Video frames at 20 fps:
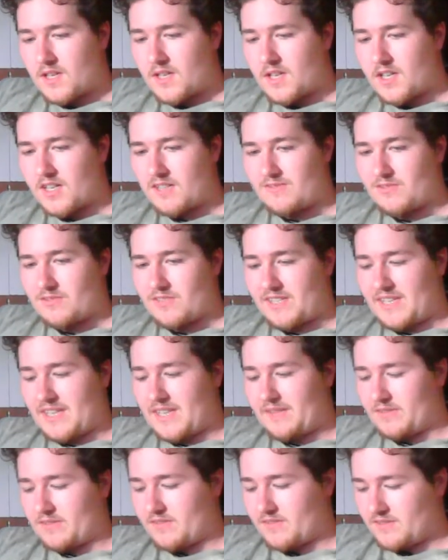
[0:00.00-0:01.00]
I rolled
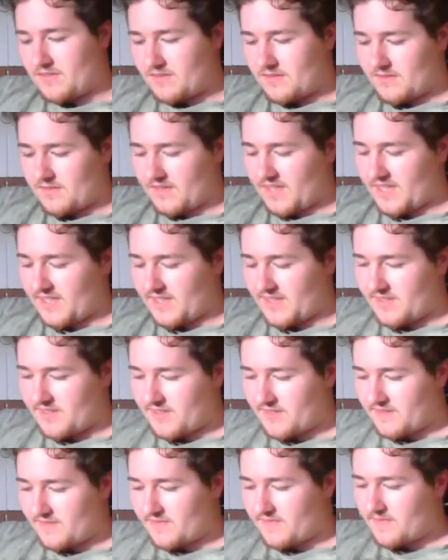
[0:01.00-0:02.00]
11.
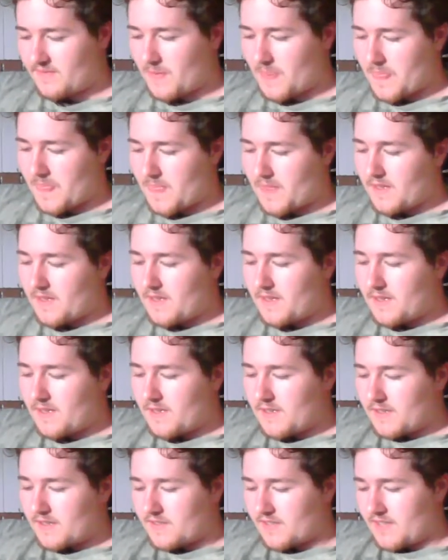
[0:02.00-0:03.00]
Nice.
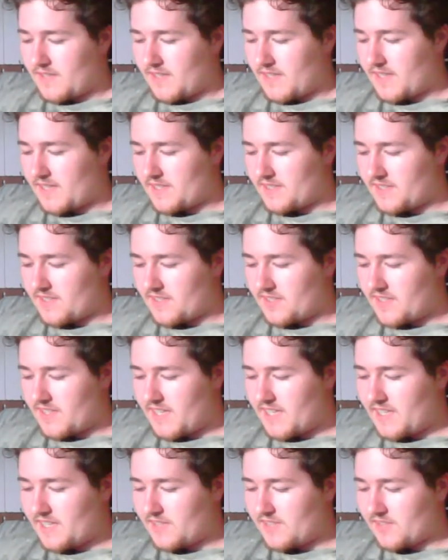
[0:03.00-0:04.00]
So that hits the
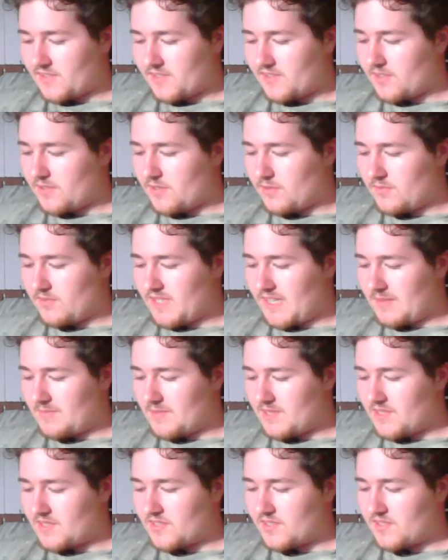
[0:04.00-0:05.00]
snake, does 2
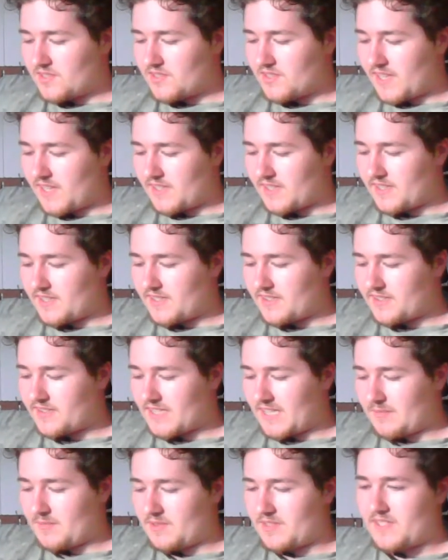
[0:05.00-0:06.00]
damage, takes his
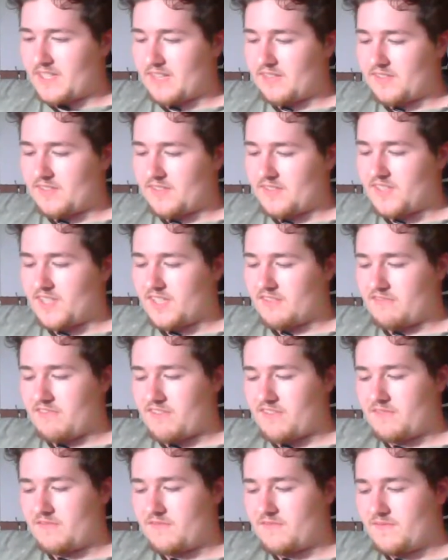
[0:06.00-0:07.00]
stamina down to
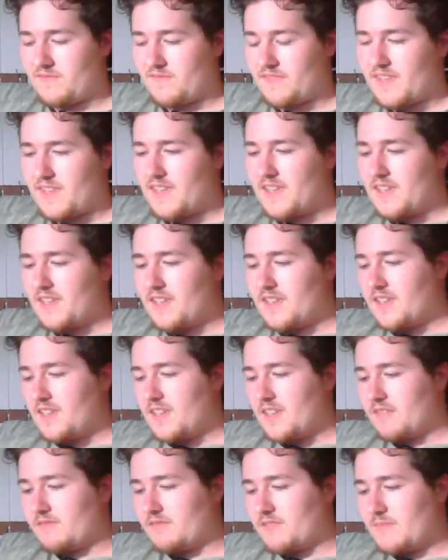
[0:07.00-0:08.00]
0.
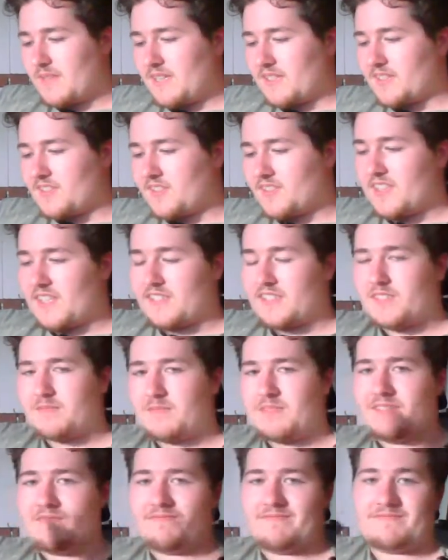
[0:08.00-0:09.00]
And it makes sense. I
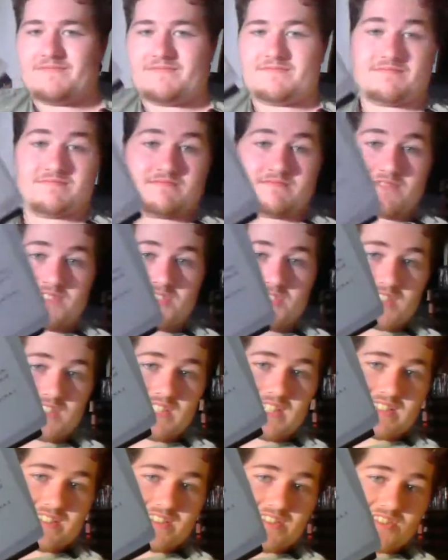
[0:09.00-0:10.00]
mean, look
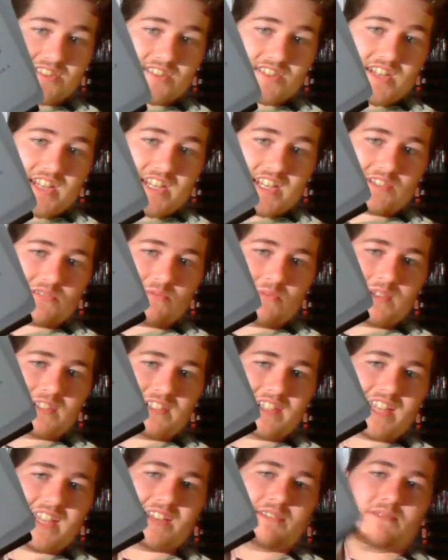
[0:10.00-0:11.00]
at that snake.
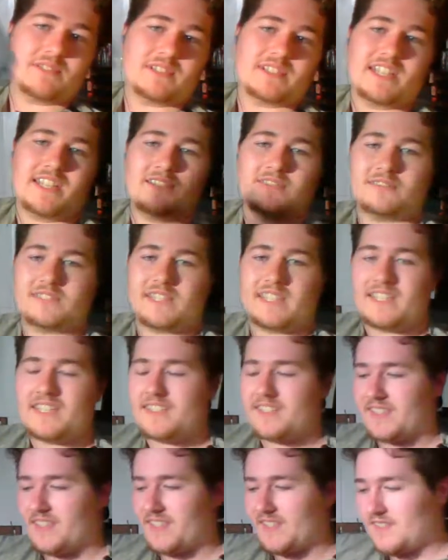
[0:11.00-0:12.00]
1 hit would kill that
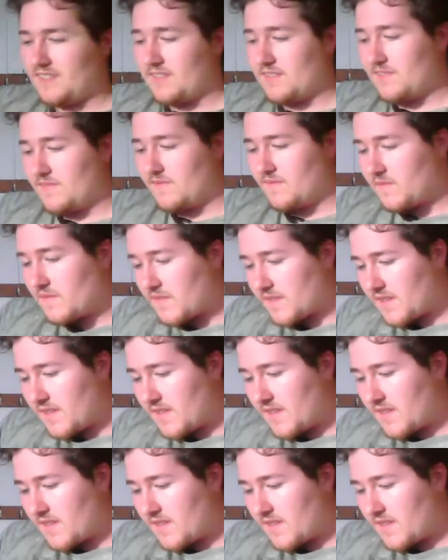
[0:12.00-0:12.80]
easy. I